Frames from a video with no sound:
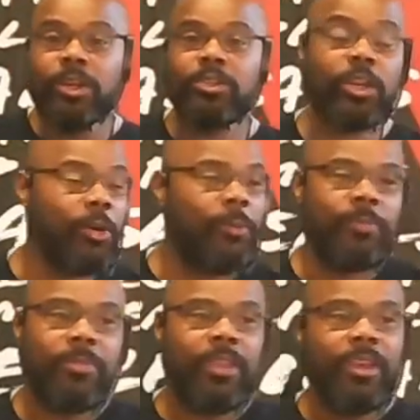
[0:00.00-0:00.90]
So,
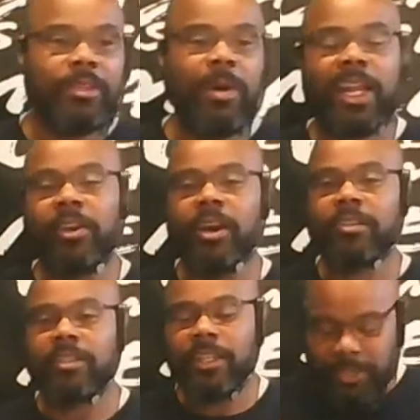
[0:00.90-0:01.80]
it's Mardi
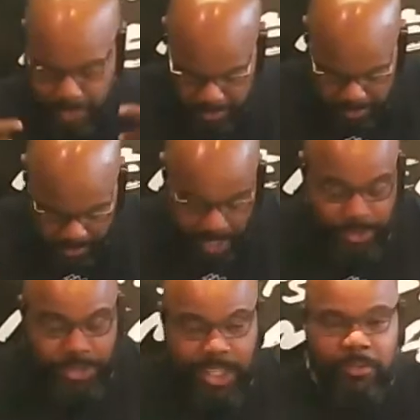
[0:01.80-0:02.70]
Gras season, as you
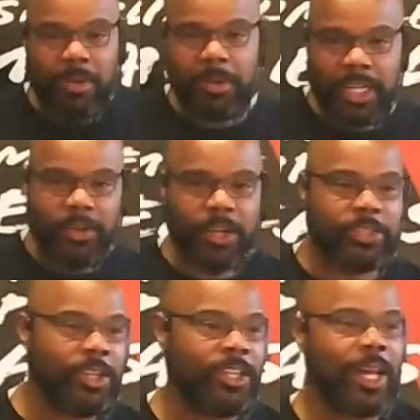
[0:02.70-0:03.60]
can see from my Mardi Gras
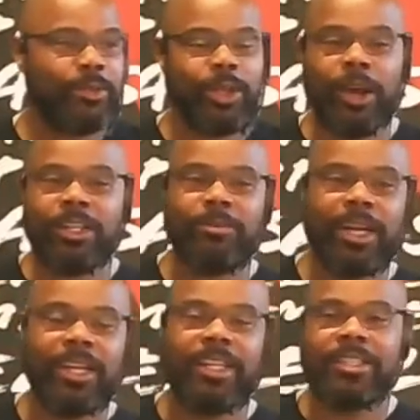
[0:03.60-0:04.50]
shirt. And I was talking to my
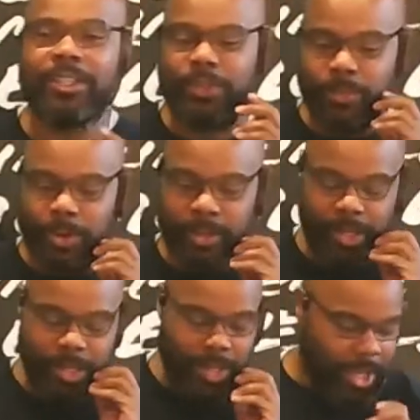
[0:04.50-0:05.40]
cousin this morning,
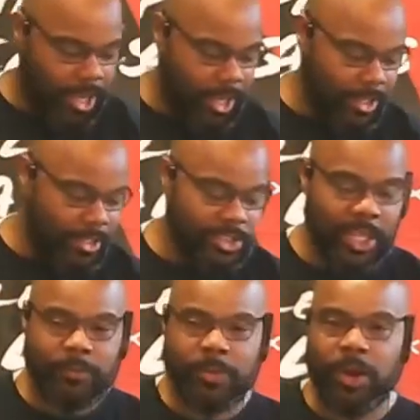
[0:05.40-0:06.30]
the
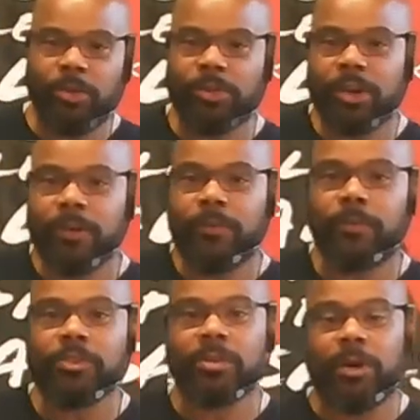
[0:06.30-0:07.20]
chef and owner of
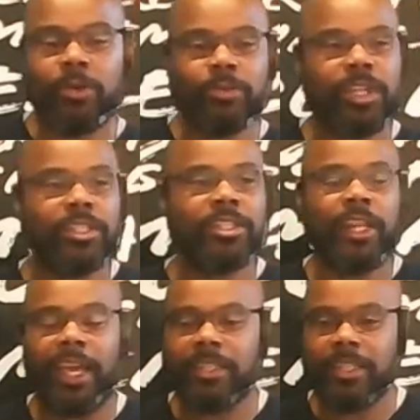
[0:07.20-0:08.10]
Simone's Kitchen
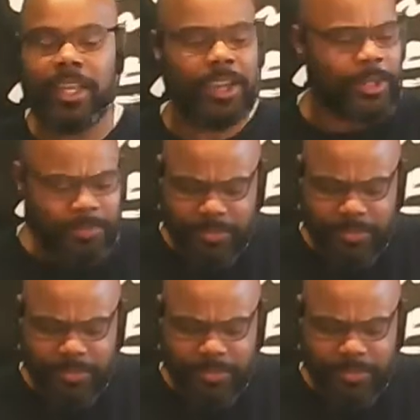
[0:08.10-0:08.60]
ATL.